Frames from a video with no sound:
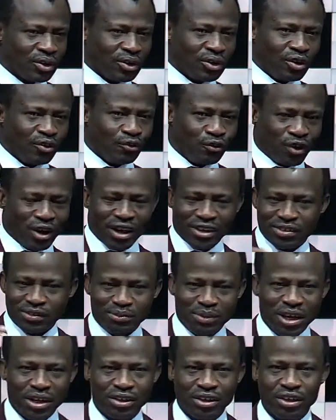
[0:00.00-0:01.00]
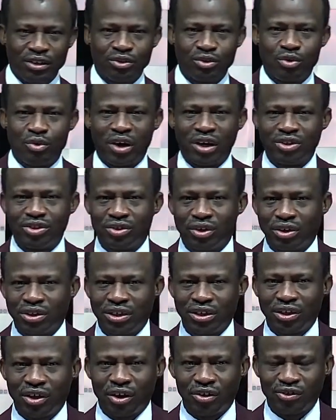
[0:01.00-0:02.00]
For as many who are joining
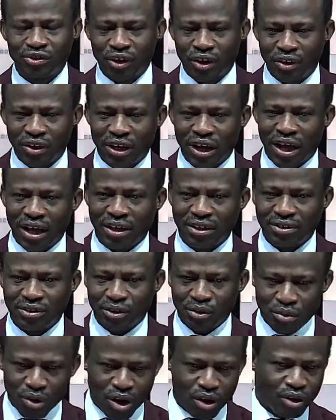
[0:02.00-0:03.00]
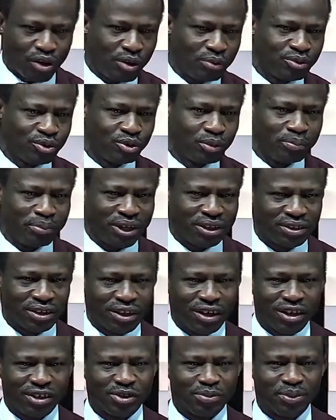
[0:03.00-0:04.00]
us online, welcome to Bethel
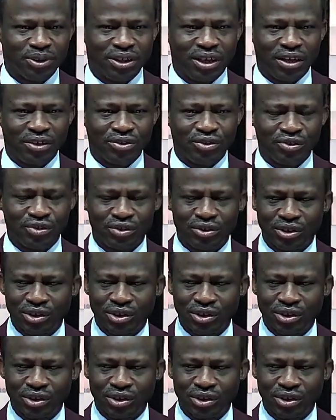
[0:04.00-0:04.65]
Experience.